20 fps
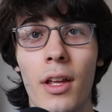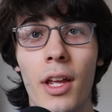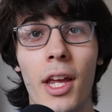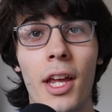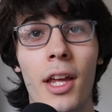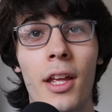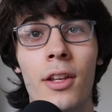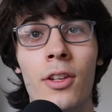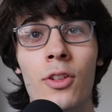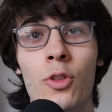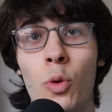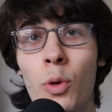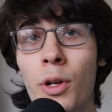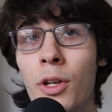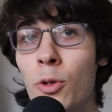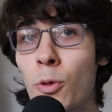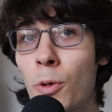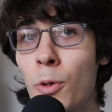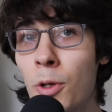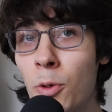In
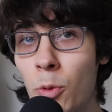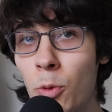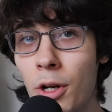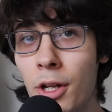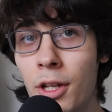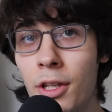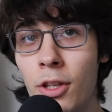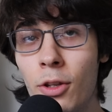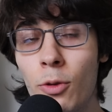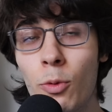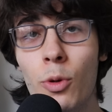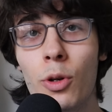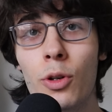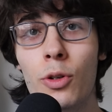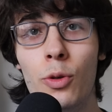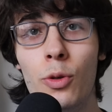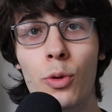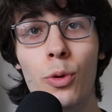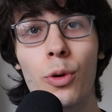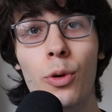2021, you were
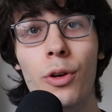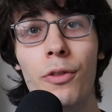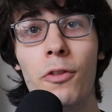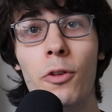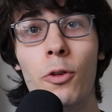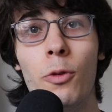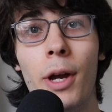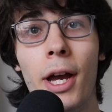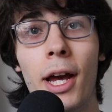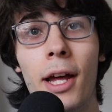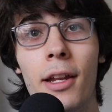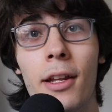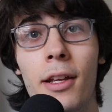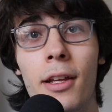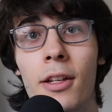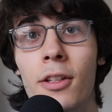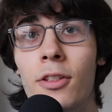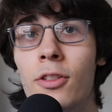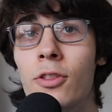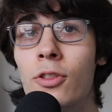cool if you
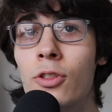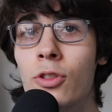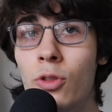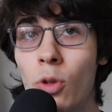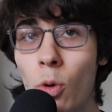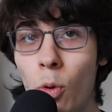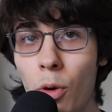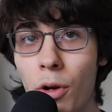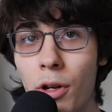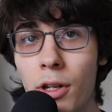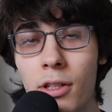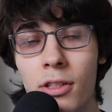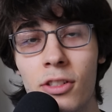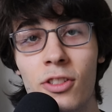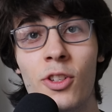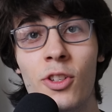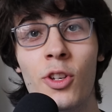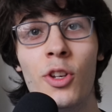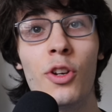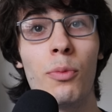added
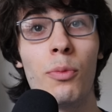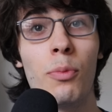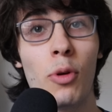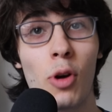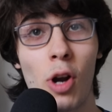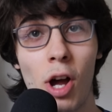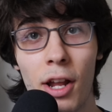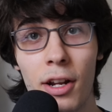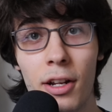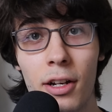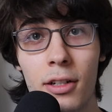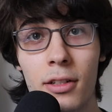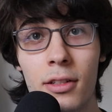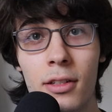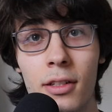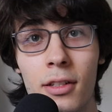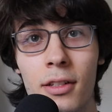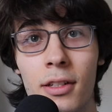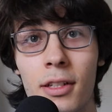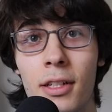stories to your
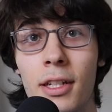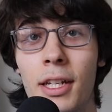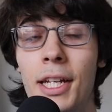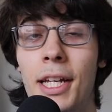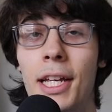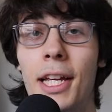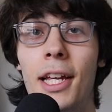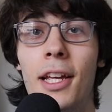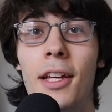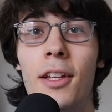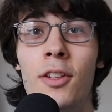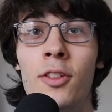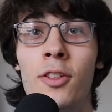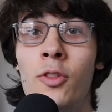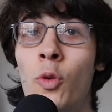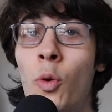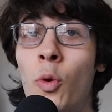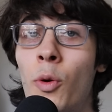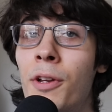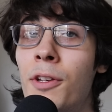product. In
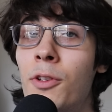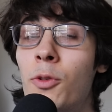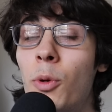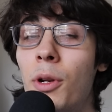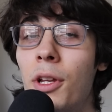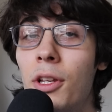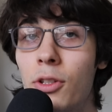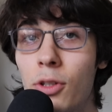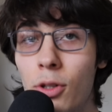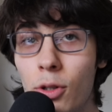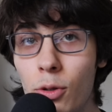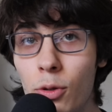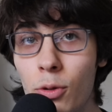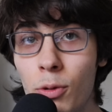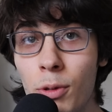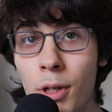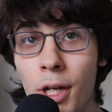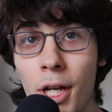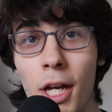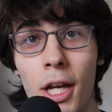
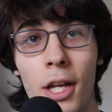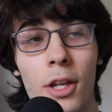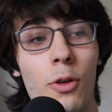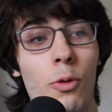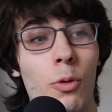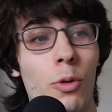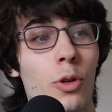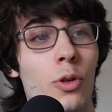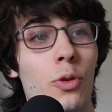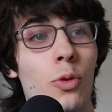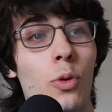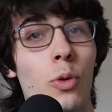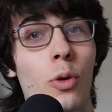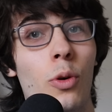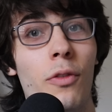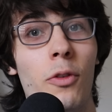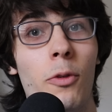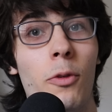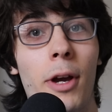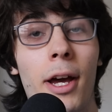2022, you were cool
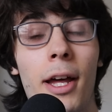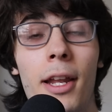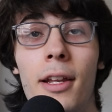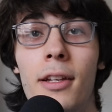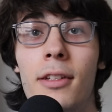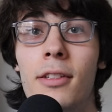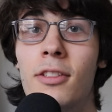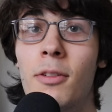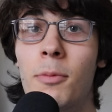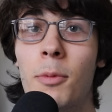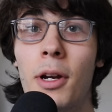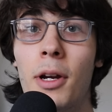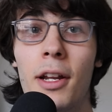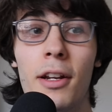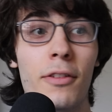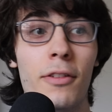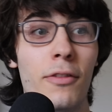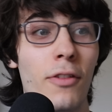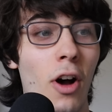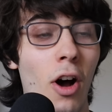if you added some
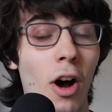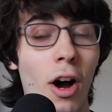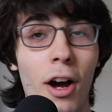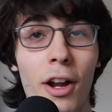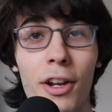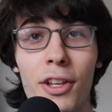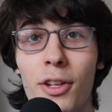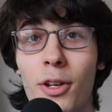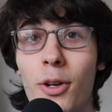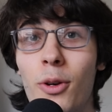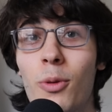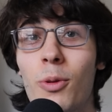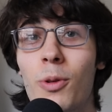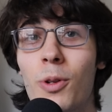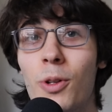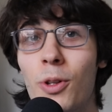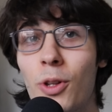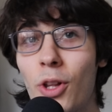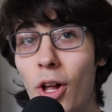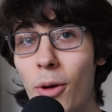kind of audio
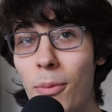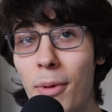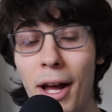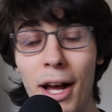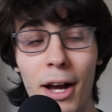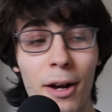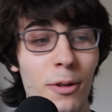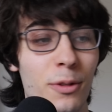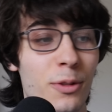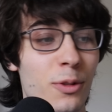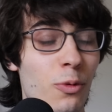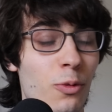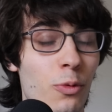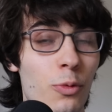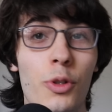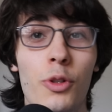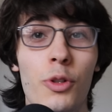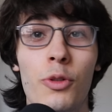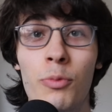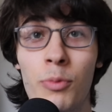clubhouse
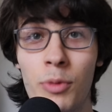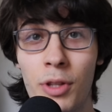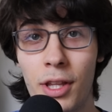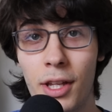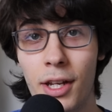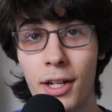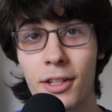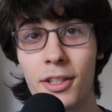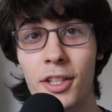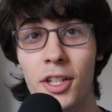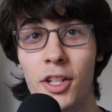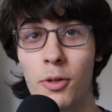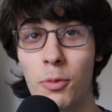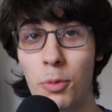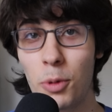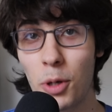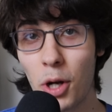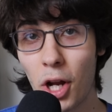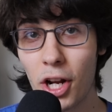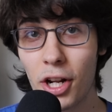room thing to your
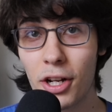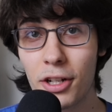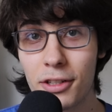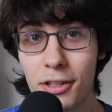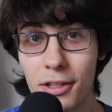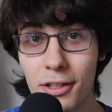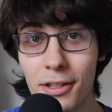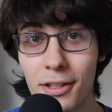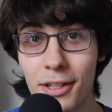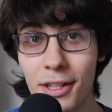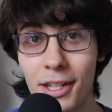product.